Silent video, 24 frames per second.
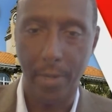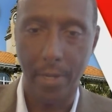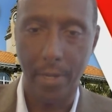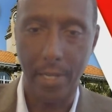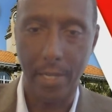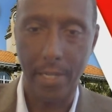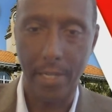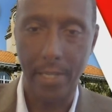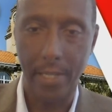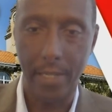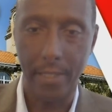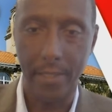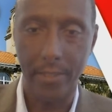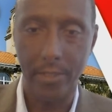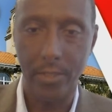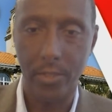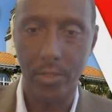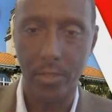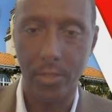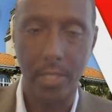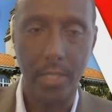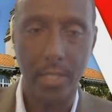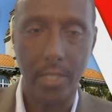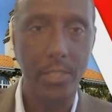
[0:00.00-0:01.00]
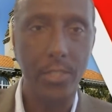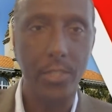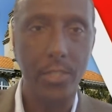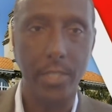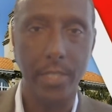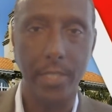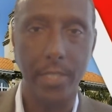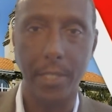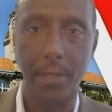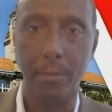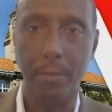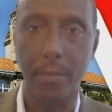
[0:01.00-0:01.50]
I start
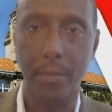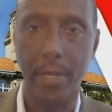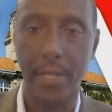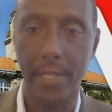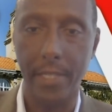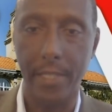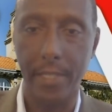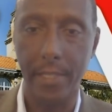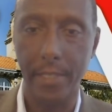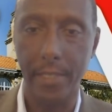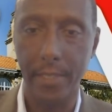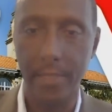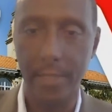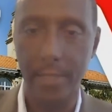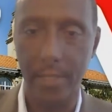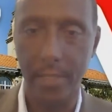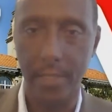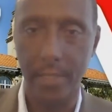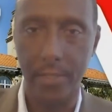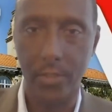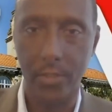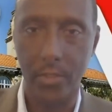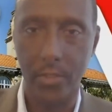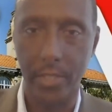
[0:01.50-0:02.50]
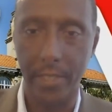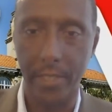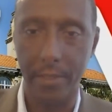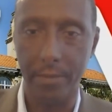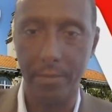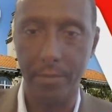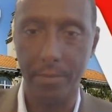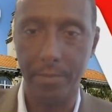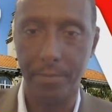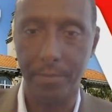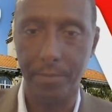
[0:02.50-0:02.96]
sharing my screen.